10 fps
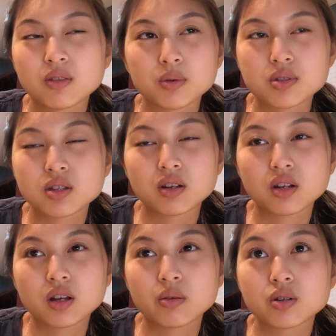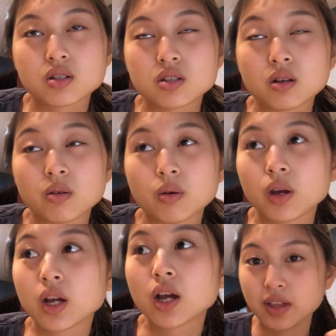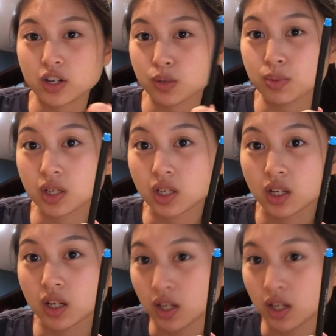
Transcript: No, it's Sunday, which is so annoying. That should be